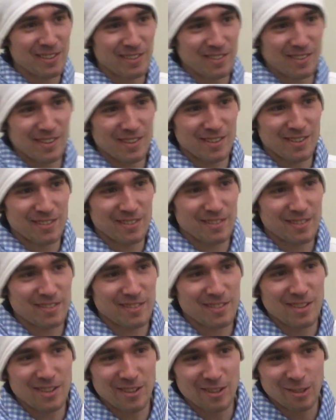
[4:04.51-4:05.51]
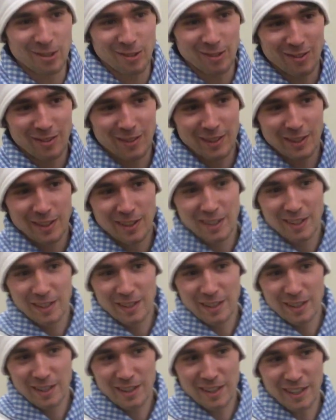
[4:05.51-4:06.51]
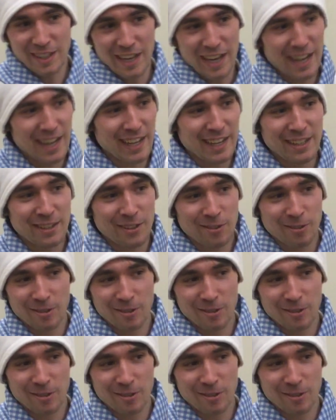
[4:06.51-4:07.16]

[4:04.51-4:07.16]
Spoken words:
Is this still the guy,